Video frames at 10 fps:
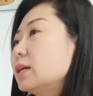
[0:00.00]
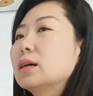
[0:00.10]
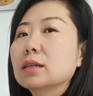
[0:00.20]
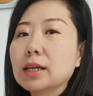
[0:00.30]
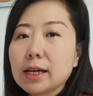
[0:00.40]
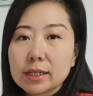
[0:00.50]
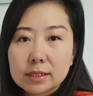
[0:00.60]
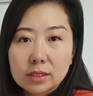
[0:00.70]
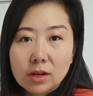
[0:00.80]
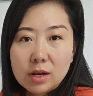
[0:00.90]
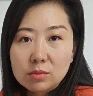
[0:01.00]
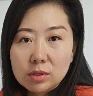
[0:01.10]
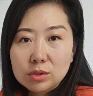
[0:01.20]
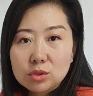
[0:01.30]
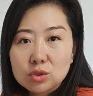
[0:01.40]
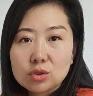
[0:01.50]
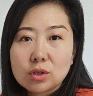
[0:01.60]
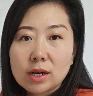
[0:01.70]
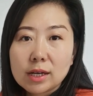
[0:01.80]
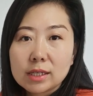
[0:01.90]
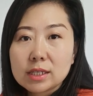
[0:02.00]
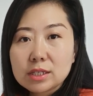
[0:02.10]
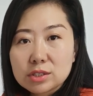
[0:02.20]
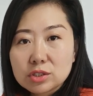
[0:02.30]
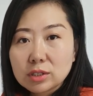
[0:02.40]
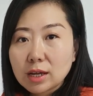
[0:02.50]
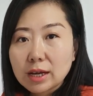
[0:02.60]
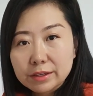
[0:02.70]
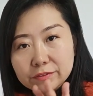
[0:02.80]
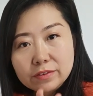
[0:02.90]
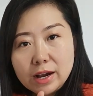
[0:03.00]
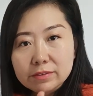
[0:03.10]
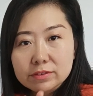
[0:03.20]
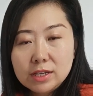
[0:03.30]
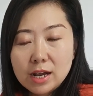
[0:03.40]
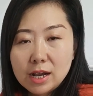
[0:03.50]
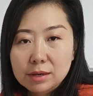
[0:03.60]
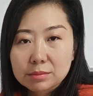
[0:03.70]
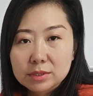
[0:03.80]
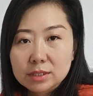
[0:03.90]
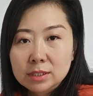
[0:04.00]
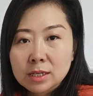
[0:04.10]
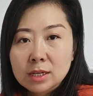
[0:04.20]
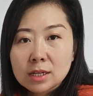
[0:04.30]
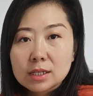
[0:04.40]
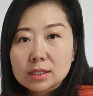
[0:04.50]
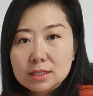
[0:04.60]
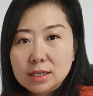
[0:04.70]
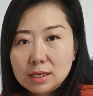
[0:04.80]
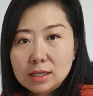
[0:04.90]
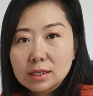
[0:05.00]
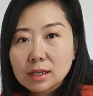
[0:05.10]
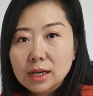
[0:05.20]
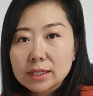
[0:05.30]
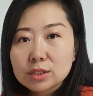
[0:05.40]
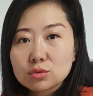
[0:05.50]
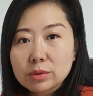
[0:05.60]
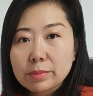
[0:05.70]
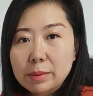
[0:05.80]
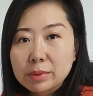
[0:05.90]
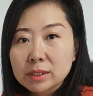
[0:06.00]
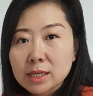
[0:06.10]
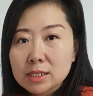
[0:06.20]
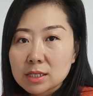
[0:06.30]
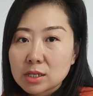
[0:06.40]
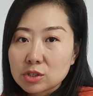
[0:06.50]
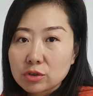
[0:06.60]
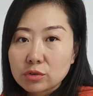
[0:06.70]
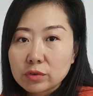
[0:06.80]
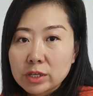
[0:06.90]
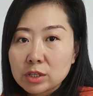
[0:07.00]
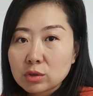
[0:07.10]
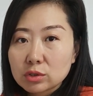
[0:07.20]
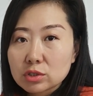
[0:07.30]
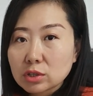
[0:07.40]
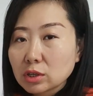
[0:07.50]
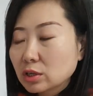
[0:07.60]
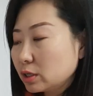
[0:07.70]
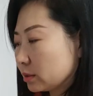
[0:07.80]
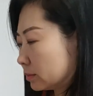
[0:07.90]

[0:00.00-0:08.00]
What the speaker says: Okay, so I want you to try each line 5 times. The second line, remember that's a 3-note slur.